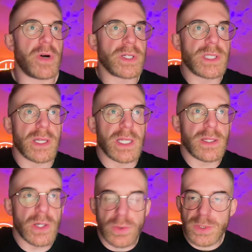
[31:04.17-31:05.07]
but the
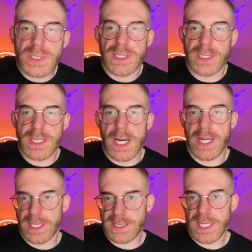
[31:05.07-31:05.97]
nodes did not
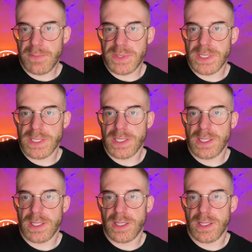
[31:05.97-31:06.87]
accept
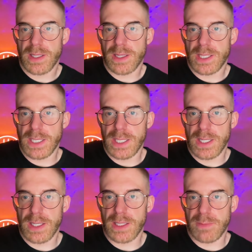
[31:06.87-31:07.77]
the
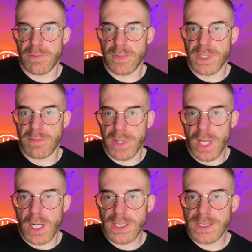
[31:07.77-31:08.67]
uh, the the
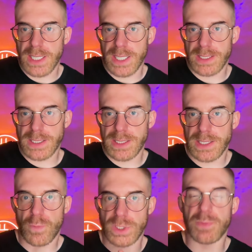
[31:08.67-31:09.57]
blocks that
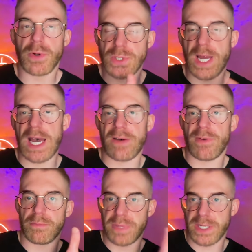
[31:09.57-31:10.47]
were supposed to have
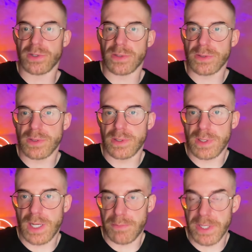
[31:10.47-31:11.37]
bigger
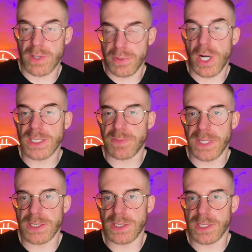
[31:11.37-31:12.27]
a bigger block
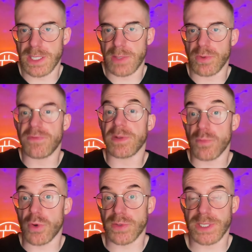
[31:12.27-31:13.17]
space that would fit
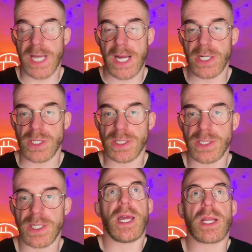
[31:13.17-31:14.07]
more
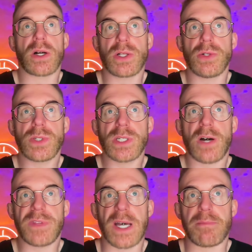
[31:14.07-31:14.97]
transactions. And the conclusion
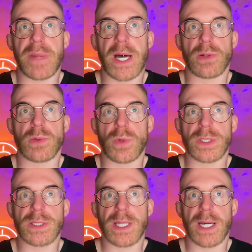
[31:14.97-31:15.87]
of that battle
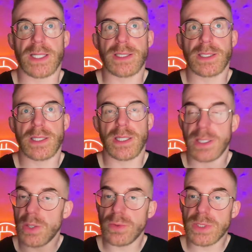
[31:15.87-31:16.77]
was that the
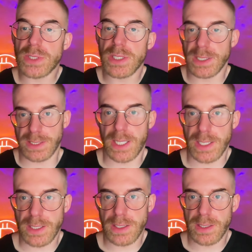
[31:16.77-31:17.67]
nodes
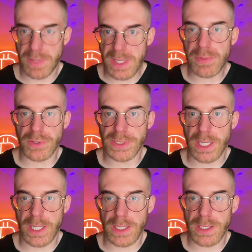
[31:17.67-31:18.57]
decide, people
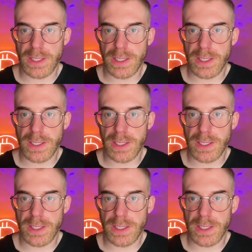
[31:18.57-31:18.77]
decide,